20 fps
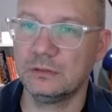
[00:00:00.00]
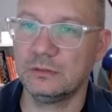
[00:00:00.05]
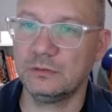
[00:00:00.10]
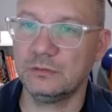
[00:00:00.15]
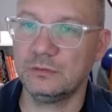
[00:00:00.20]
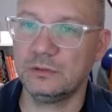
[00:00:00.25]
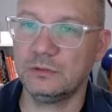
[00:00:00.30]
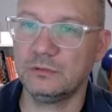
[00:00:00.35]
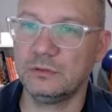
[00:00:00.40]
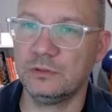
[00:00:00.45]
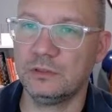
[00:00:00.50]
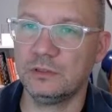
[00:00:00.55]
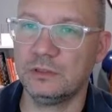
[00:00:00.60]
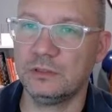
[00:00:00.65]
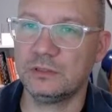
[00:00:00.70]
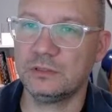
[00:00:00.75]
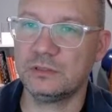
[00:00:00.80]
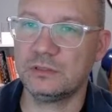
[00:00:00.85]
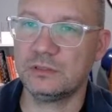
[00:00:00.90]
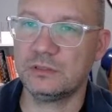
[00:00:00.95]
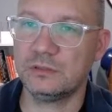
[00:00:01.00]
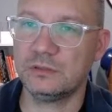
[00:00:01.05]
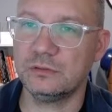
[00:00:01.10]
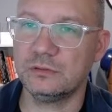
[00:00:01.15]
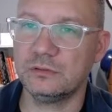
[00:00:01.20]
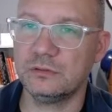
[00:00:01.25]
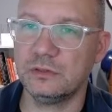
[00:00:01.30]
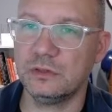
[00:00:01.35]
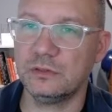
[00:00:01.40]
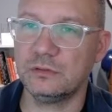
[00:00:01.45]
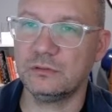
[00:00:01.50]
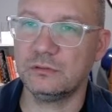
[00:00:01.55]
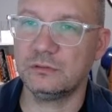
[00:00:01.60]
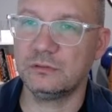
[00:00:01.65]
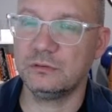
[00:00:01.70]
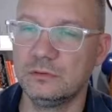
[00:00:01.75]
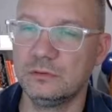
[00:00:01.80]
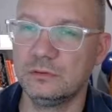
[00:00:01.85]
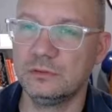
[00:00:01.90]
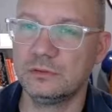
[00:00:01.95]
we want to, oh,
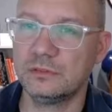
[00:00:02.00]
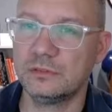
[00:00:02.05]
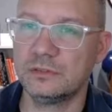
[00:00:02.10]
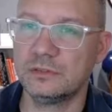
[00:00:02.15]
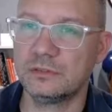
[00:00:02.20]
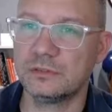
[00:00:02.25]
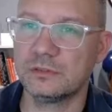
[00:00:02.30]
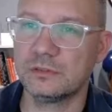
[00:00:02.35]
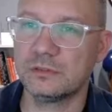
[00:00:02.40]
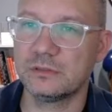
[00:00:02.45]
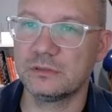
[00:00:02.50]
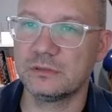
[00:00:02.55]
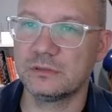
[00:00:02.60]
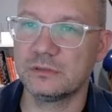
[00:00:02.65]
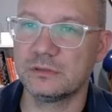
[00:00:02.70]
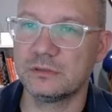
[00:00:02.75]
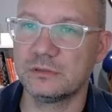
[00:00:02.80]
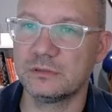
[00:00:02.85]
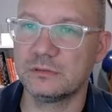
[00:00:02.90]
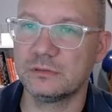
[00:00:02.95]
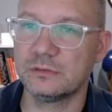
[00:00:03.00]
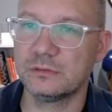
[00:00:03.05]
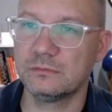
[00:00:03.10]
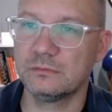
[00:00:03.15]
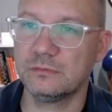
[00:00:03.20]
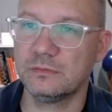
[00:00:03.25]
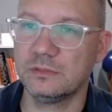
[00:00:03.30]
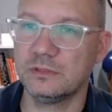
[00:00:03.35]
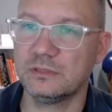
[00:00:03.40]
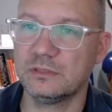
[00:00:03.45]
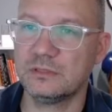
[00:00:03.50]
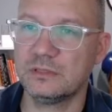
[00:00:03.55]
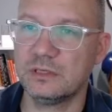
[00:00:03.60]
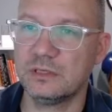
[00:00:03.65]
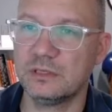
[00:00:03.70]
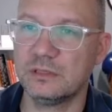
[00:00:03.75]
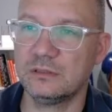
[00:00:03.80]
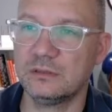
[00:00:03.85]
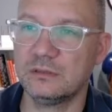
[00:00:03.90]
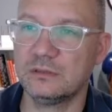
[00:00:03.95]
is this month
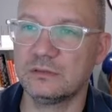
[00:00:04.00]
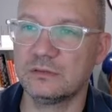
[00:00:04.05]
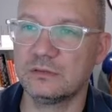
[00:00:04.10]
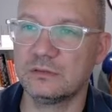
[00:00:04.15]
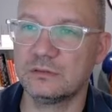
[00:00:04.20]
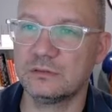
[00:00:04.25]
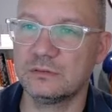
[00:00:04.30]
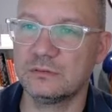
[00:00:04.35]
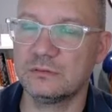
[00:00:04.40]
sales?